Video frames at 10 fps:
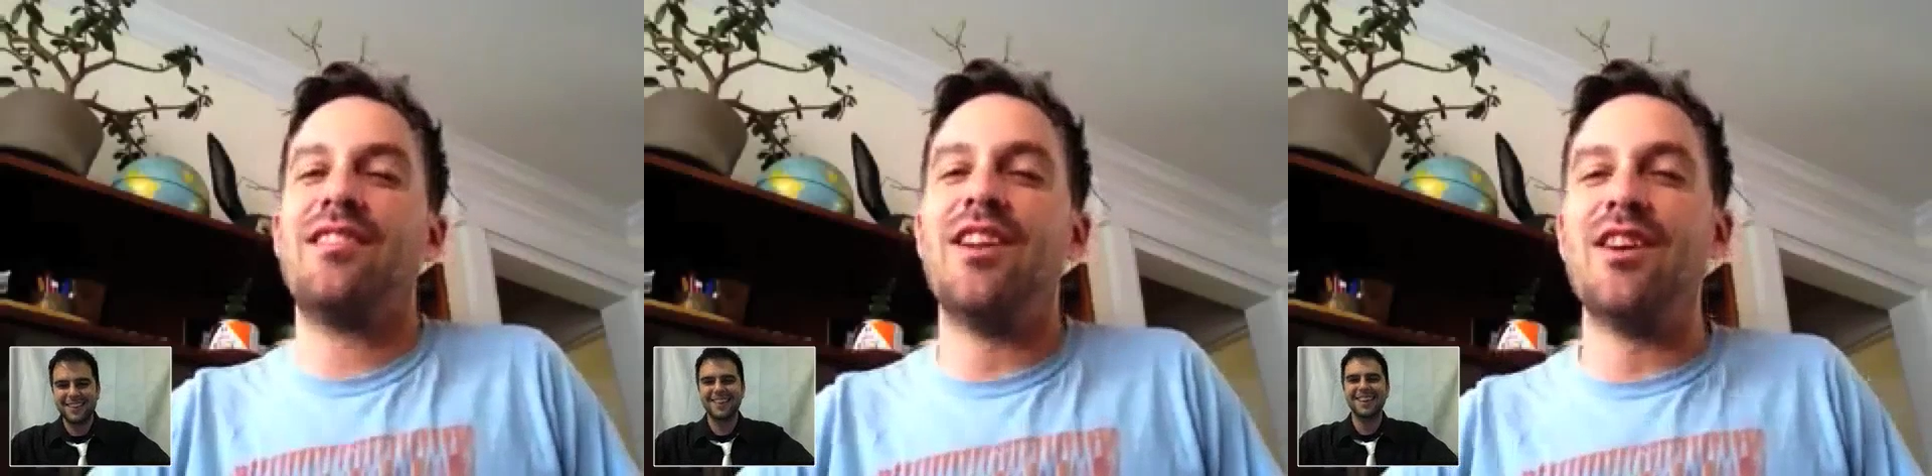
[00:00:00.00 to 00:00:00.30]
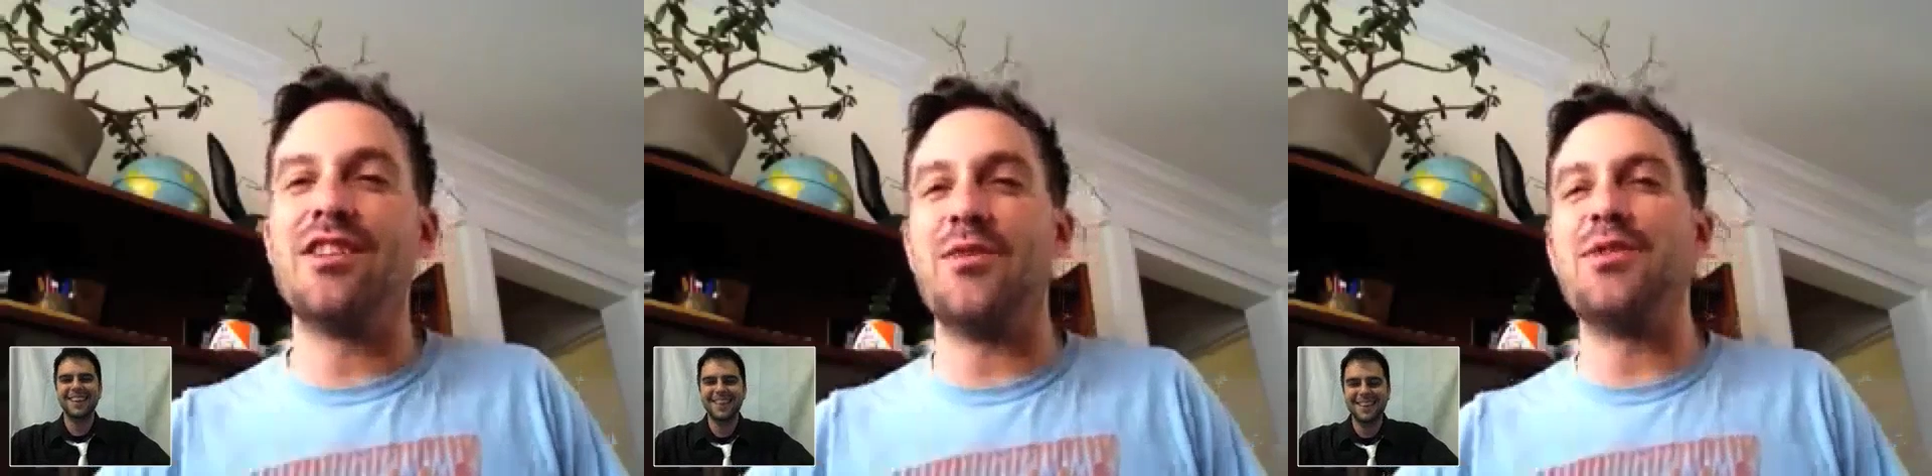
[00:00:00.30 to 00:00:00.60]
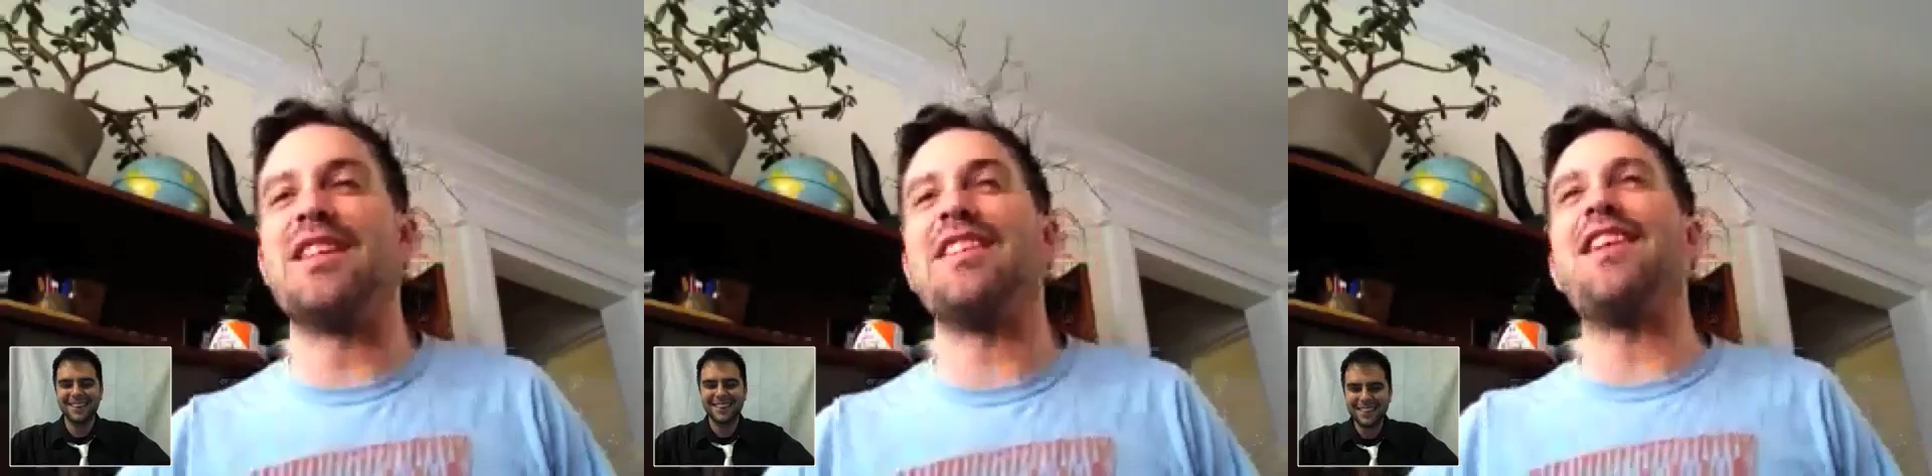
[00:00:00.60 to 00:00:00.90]
Because it
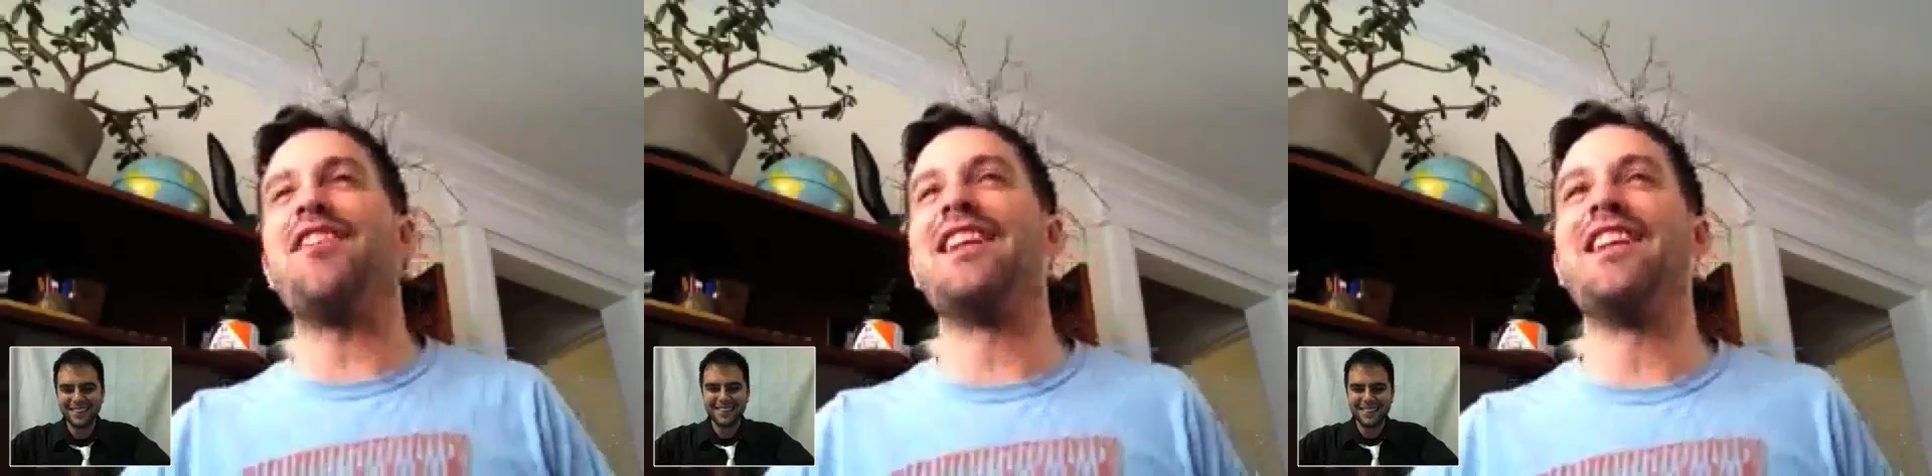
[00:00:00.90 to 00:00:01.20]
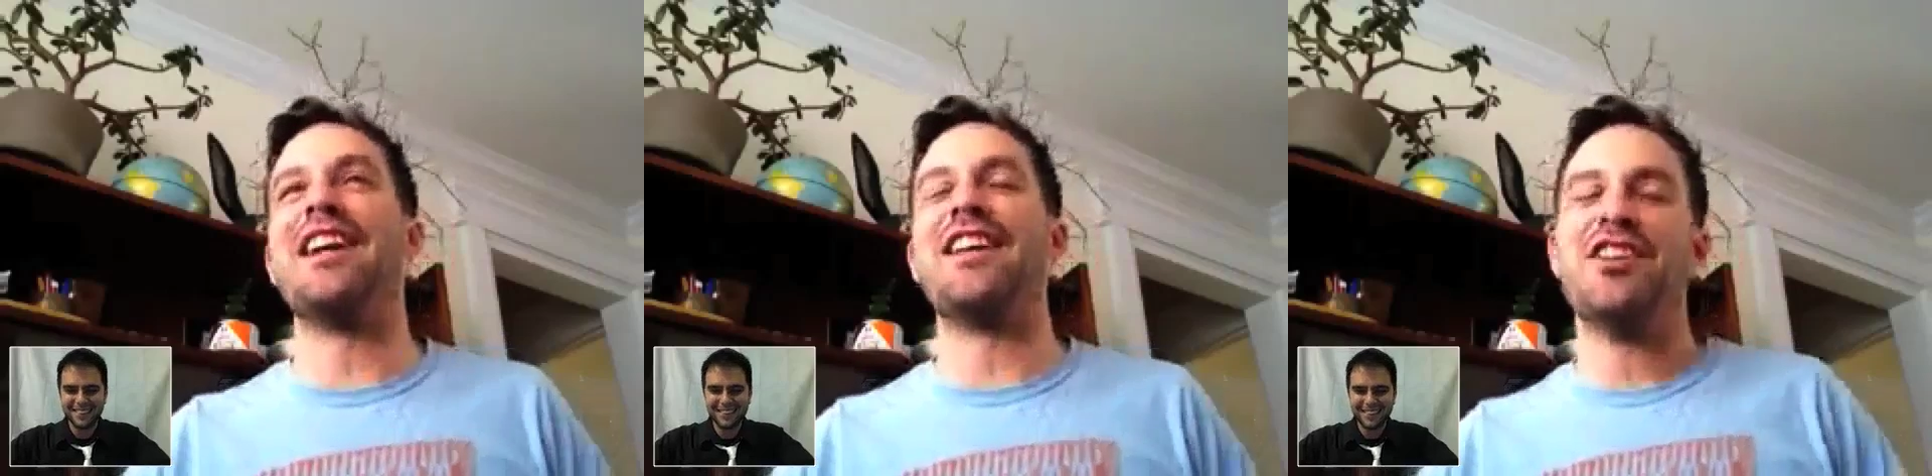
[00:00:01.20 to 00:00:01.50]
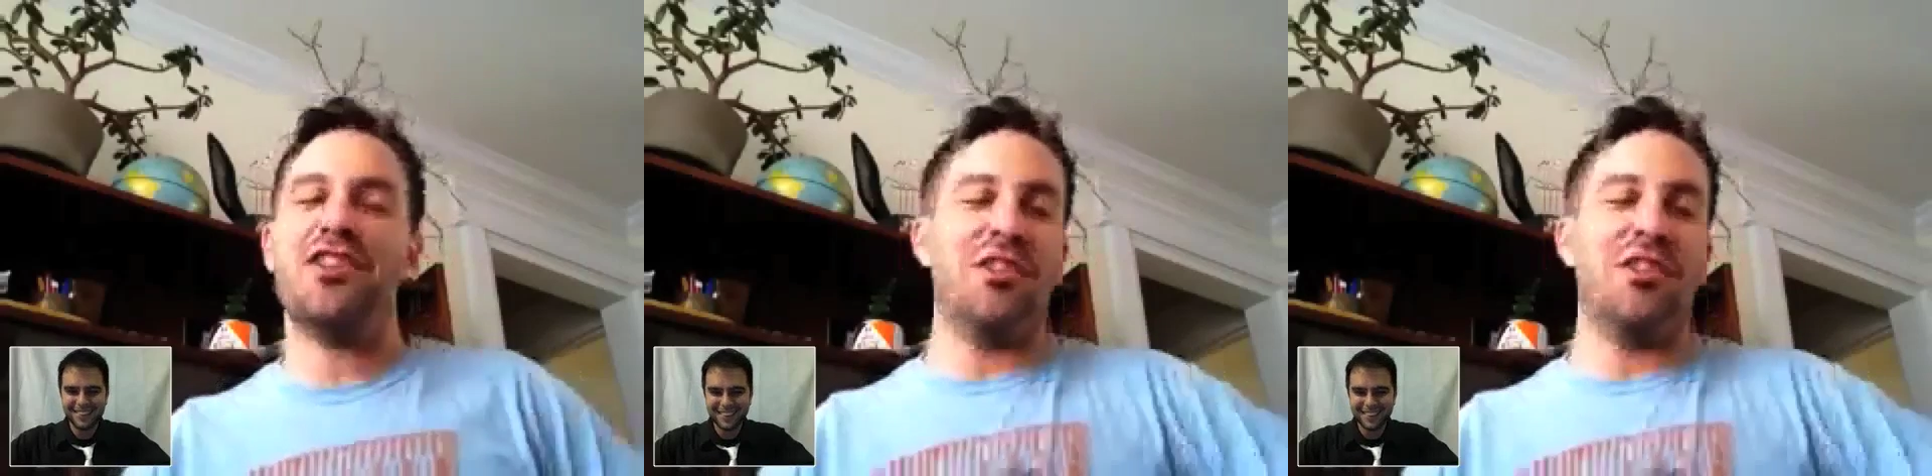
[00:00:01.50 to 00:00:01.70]
was definitely like,